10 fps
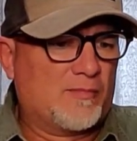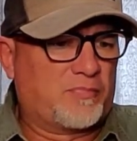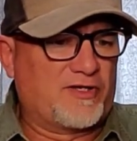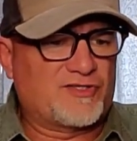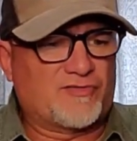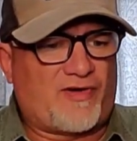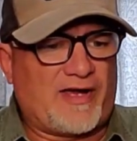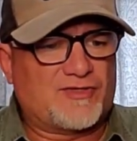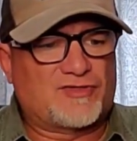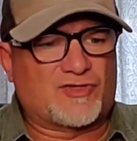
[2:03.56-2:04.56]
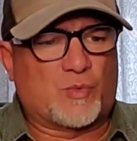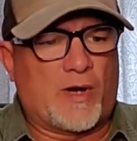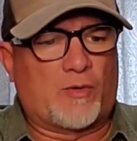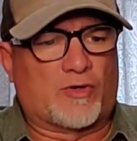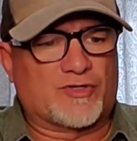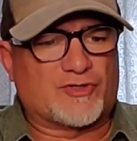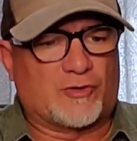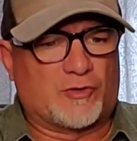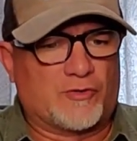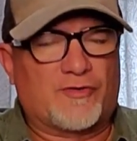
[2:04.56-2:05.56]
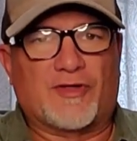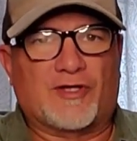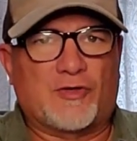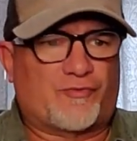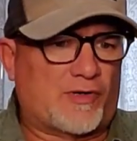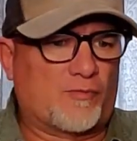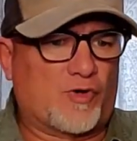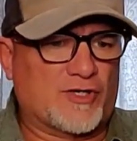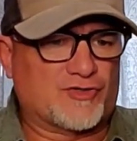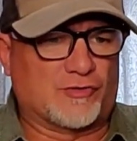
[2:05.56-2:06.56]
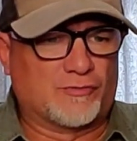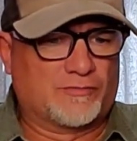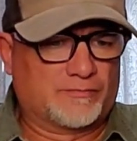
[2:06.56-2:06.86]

Please advise this wayward soul. Thank you, from Russell.